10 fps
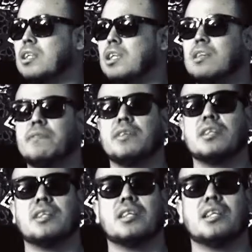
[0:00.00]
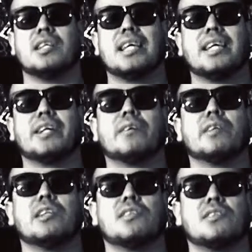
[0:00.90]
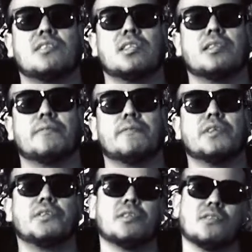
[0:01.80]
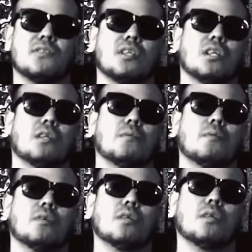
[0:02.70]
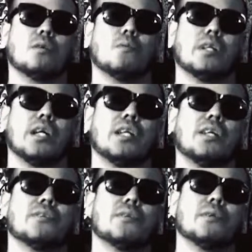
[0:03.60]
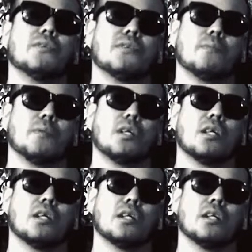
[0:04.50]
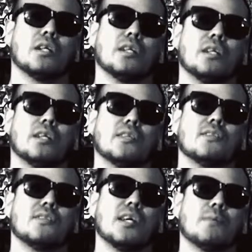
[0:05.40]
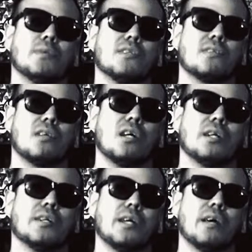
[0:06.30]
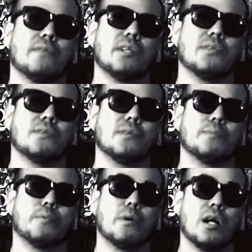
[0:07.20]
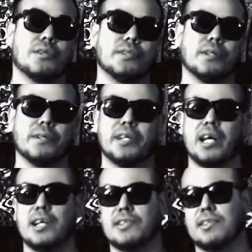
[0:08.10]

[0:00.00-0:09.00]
even an increase in efficiency when I need to do something. It doesn't take me as long to dive into a project or task